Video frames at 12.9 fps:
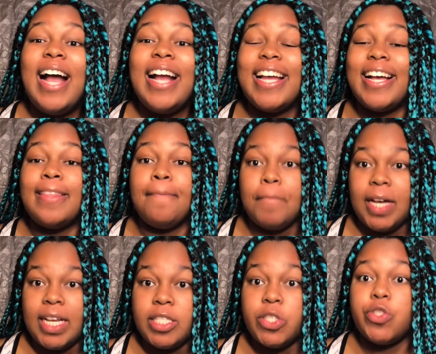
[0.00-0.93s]
Yeah, the
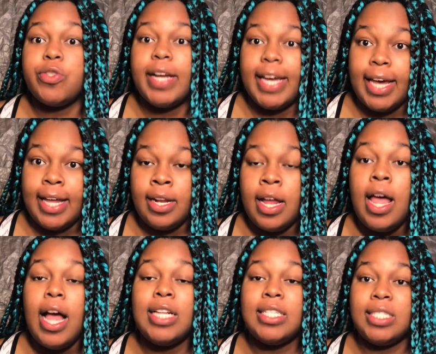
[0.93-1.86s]
bus, train,
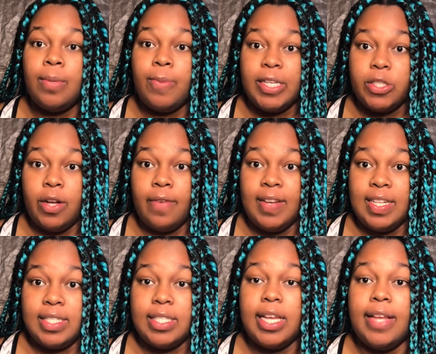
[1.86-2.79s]
and subway
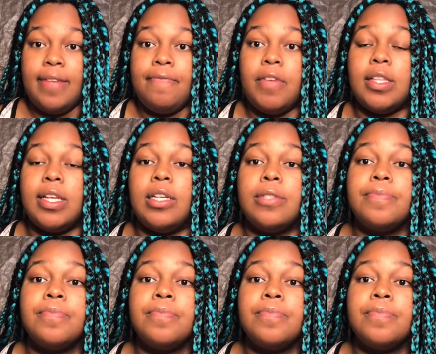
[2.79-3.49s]
service in Philly.